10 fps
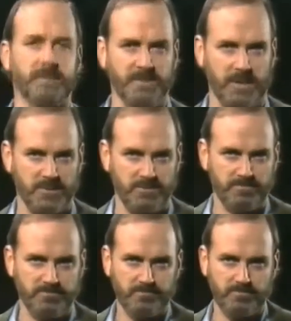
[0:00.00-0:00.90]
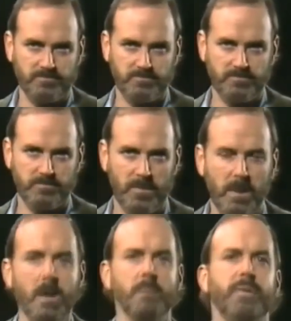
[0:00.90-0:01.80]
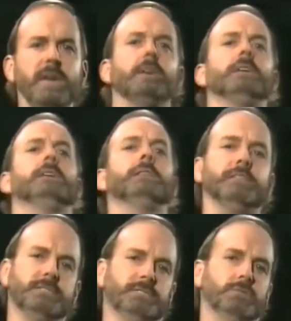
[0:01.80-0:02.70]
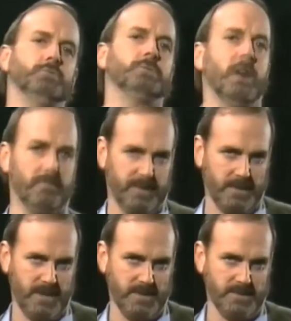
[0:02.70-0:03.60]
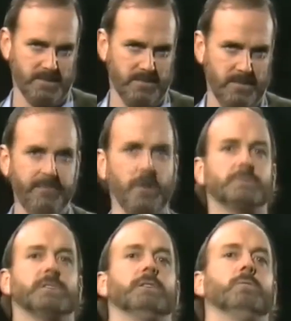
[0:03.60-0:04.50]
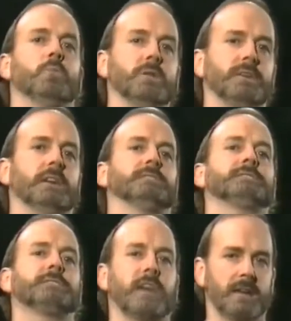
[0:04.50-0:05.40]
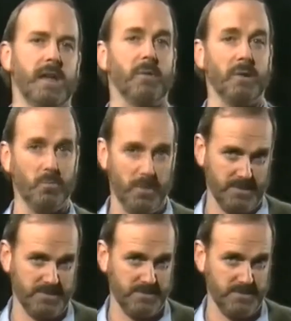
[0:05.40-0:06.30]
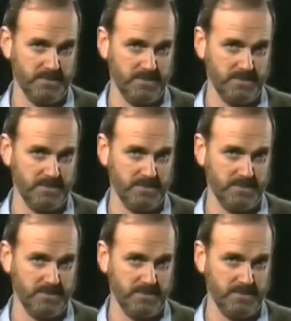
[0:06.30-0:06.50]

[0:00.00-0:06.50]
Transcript: Next objection. PR is too complicated. The voter won't understand how it works.